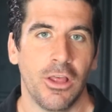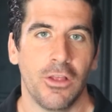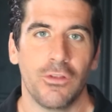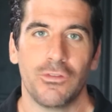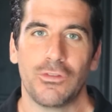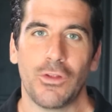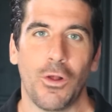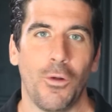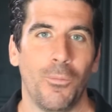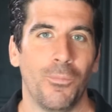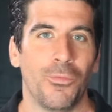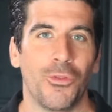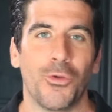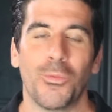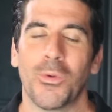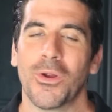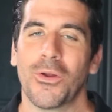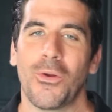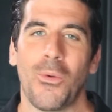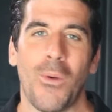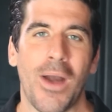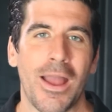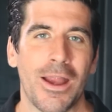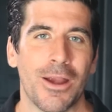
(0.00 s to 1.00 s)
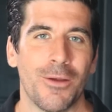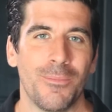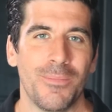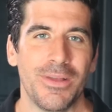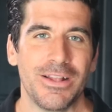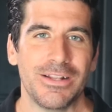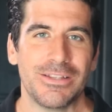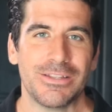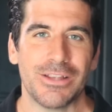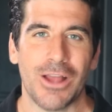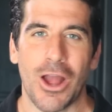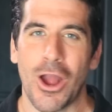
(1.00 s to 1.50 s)
So the
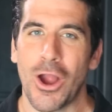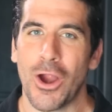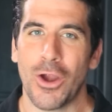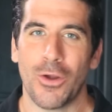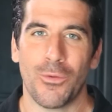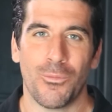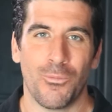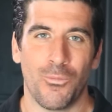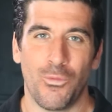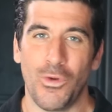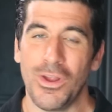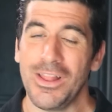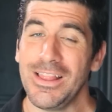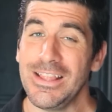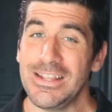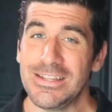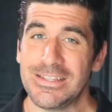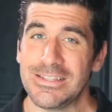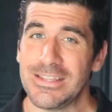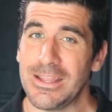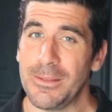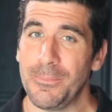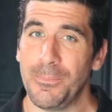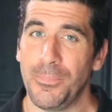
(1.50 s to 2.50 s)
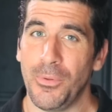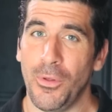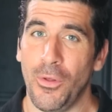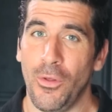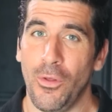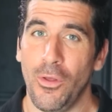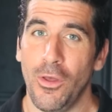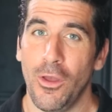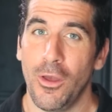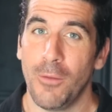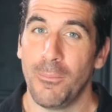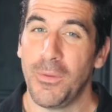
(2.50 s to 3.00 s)
requirements are really
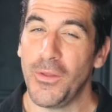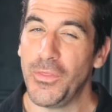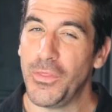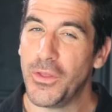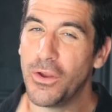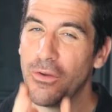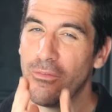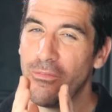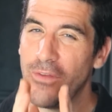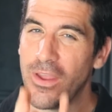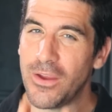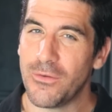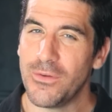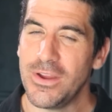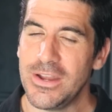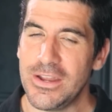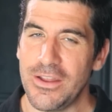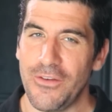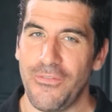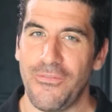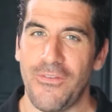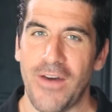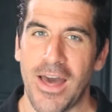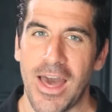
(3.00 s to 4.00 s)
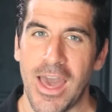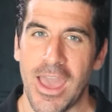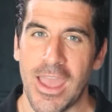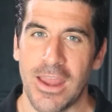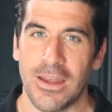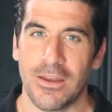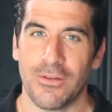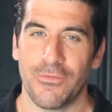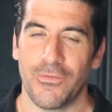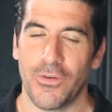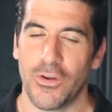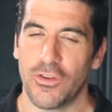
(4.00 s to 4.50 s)
simple, but they're very
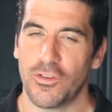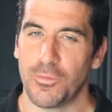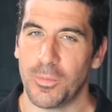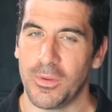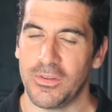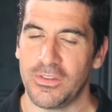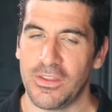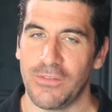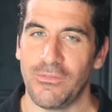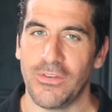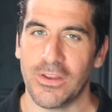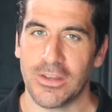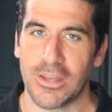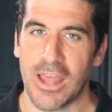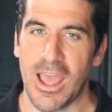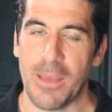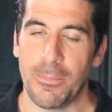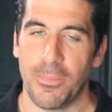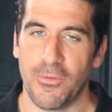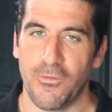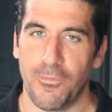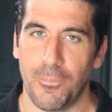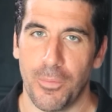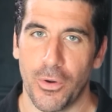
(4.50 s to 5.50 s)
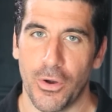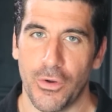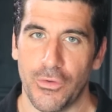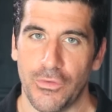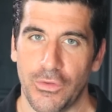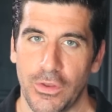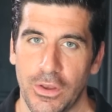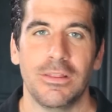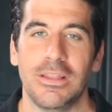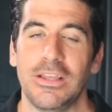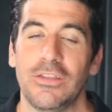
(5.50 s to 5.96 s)
defined for a specific type of person.